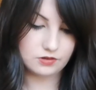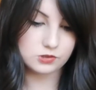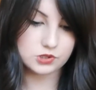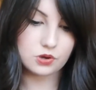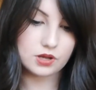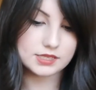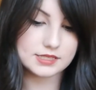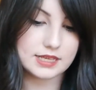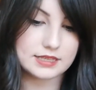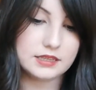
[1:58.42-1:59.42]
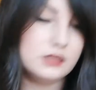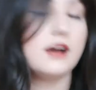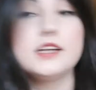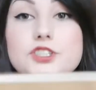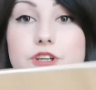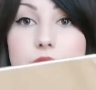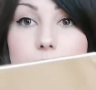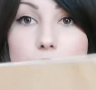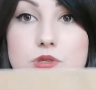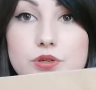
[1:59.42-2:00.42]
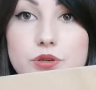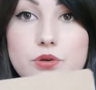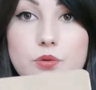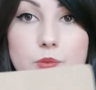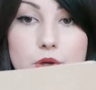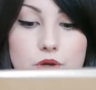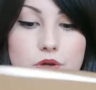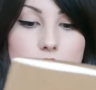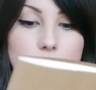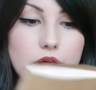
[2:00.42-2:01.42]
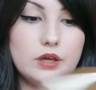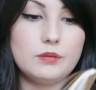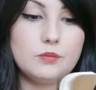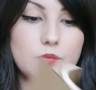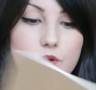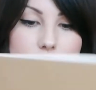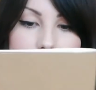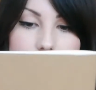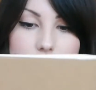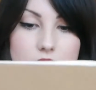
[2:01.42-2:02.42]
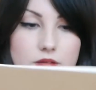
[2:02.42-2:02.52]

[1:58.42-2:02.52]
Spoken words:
I've got a slightly larger moleskin notebook, one of the,